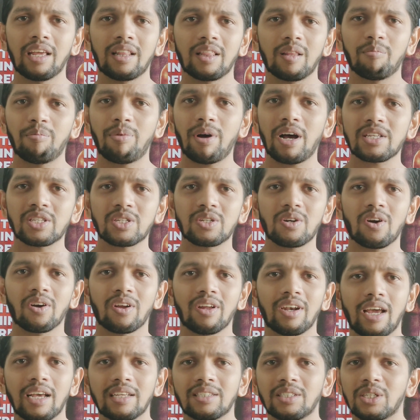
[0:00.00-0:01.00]
In the past
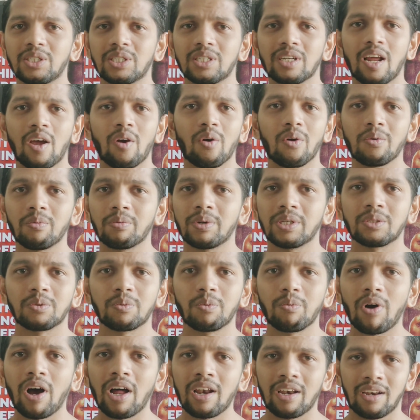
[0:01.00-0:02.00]
organization, I always
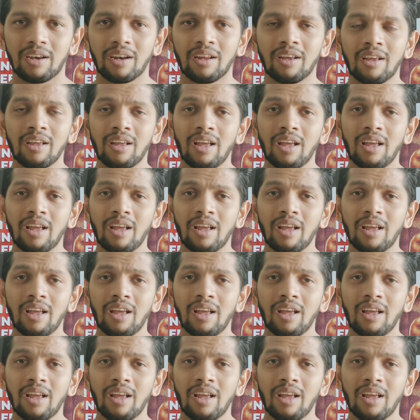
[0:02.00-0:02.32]
won.